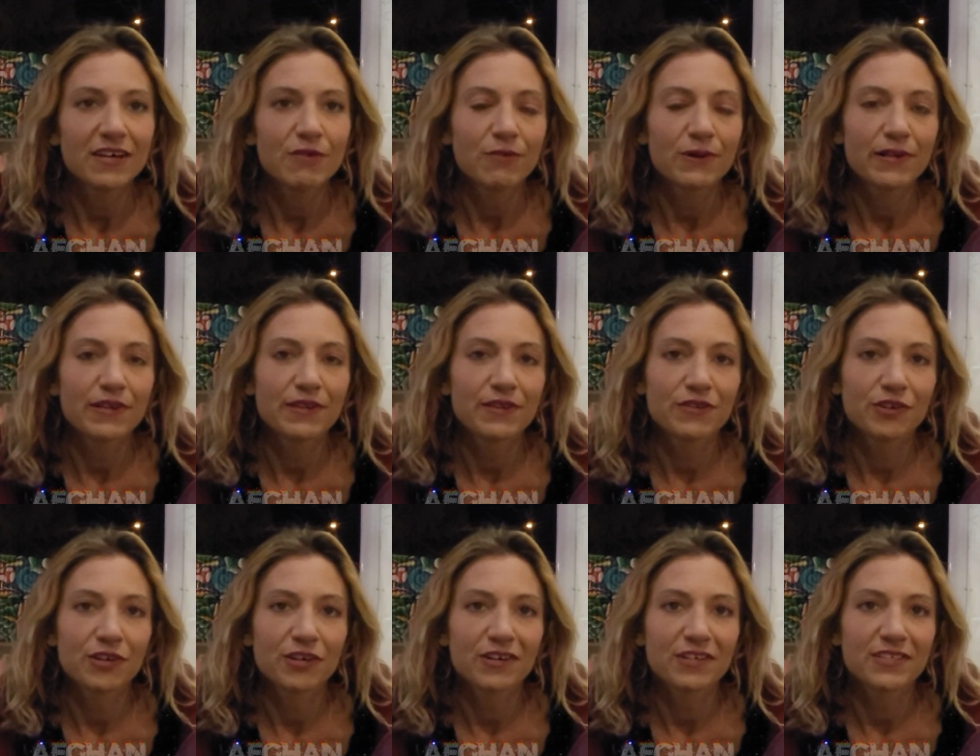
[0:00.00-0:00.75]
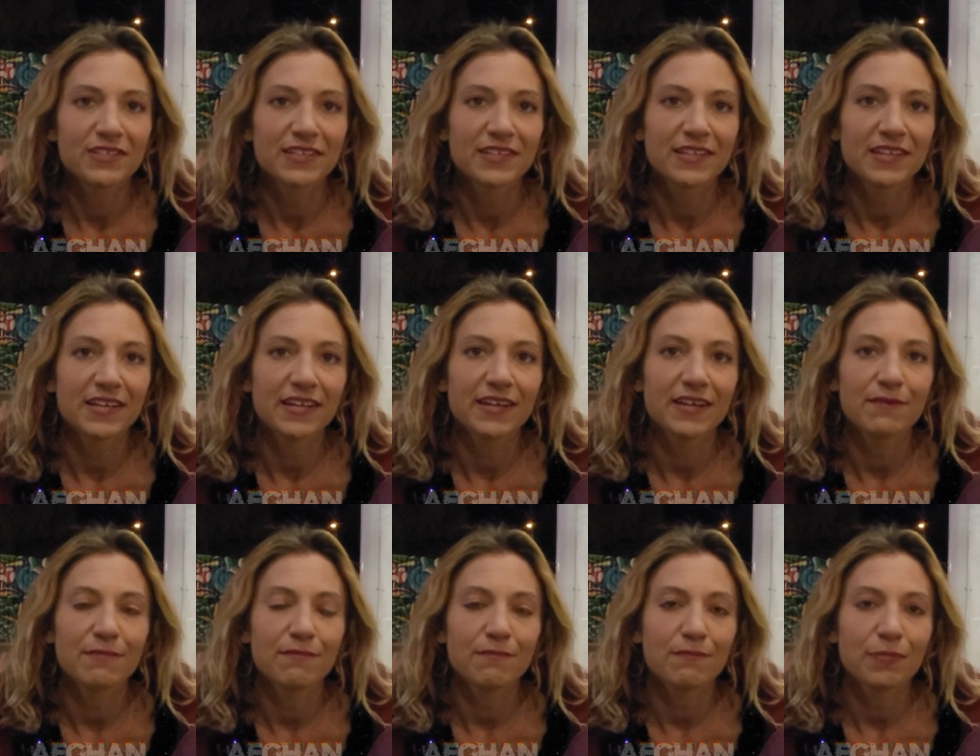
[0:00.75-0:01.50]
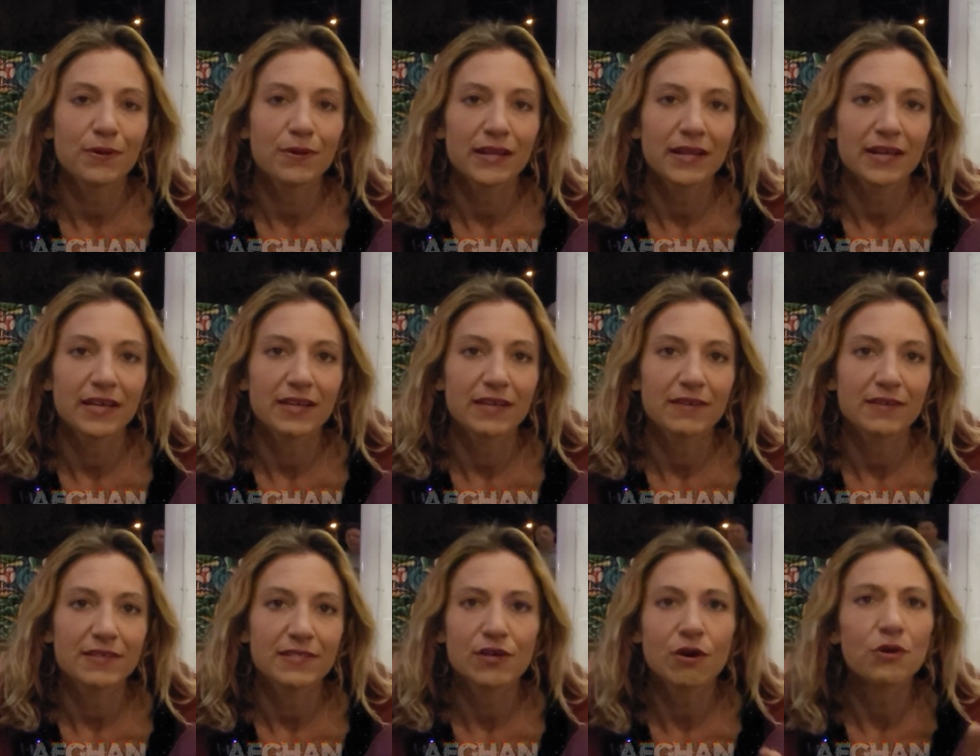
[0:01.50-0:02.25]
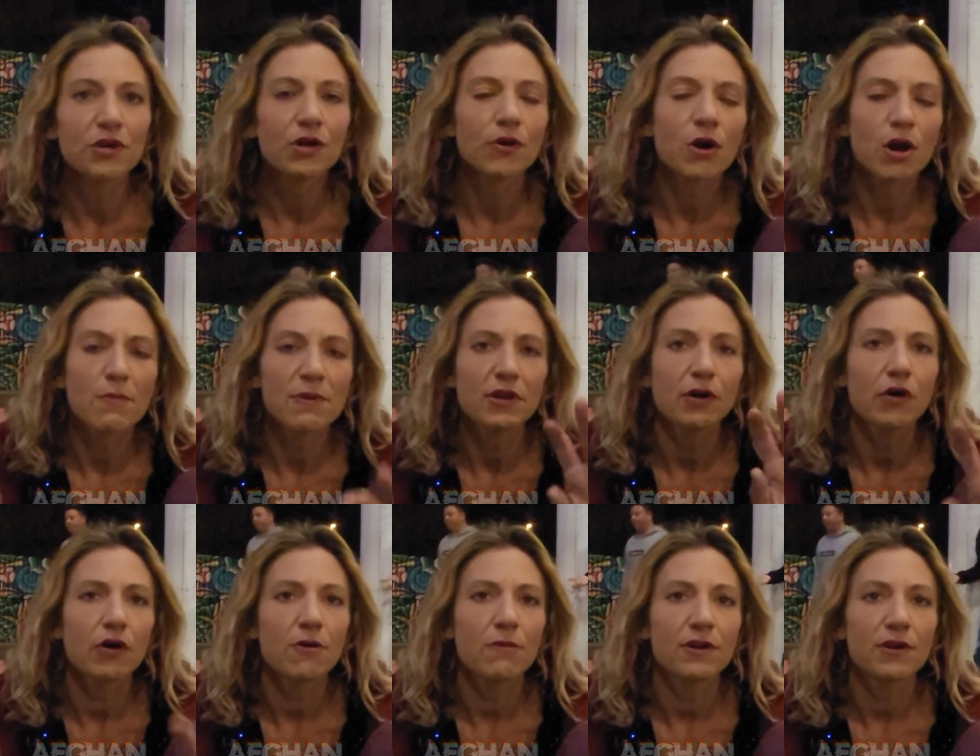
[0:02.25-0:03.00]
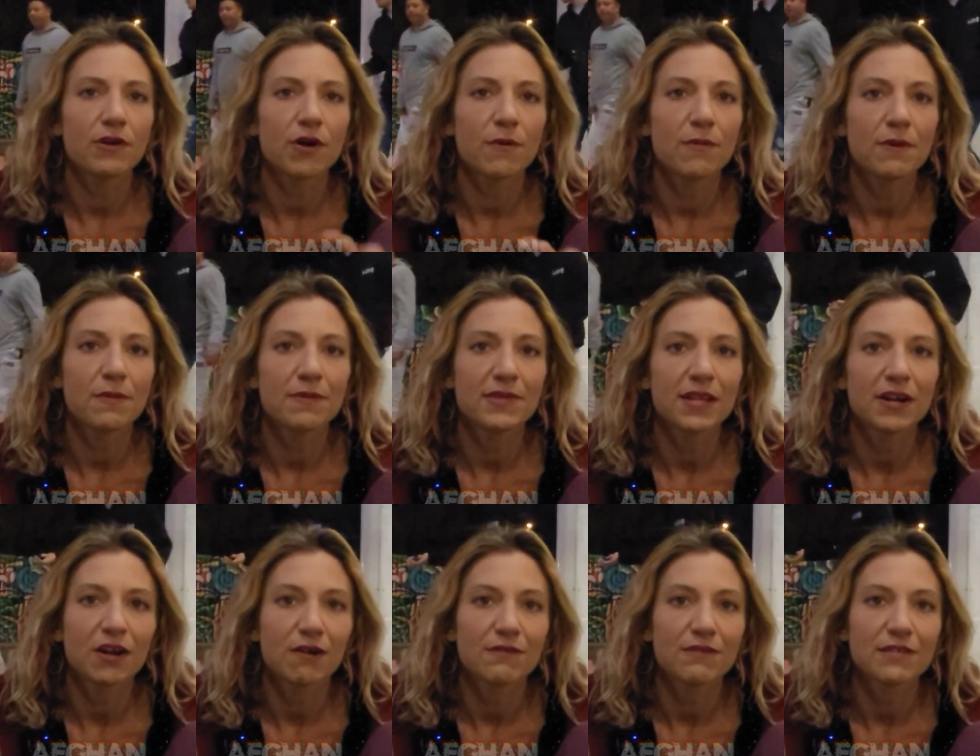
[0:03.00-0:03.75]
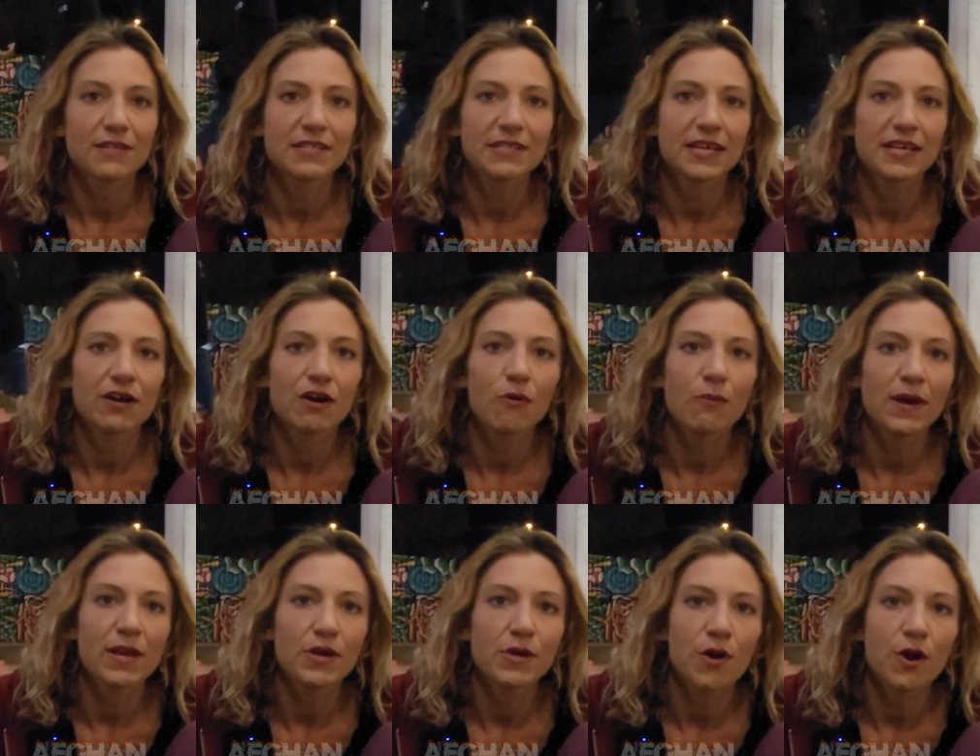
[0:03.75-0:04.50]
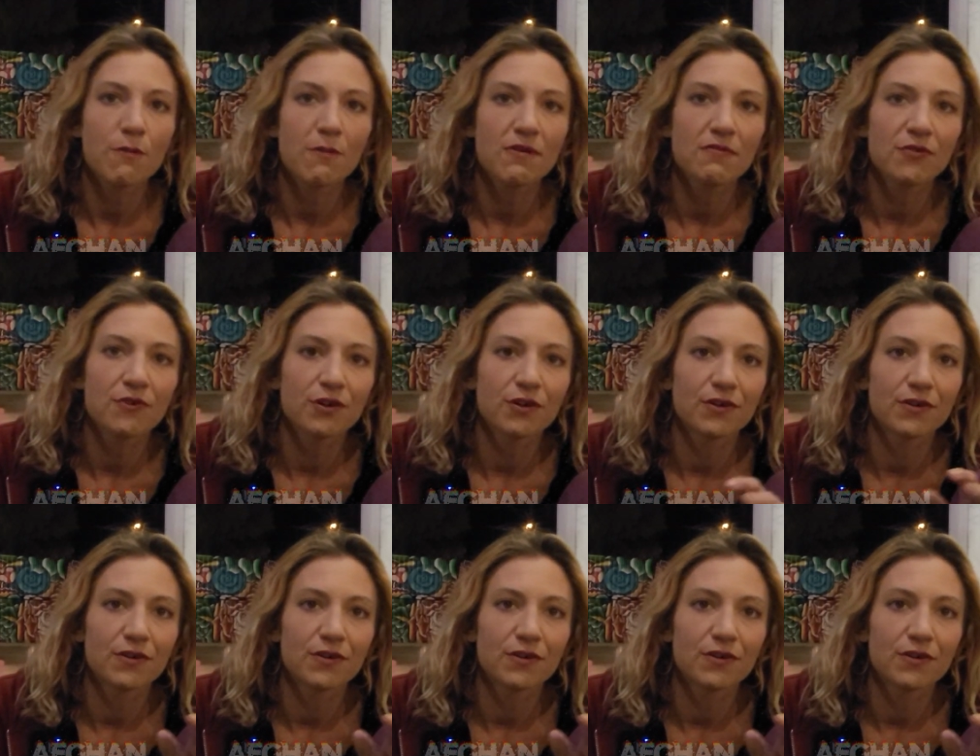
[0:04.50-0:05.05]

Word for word: with drugs and then put like says oh you don't owe me you don't owe me you don't owe me but then all of a sudden he's like oh wait you owe me for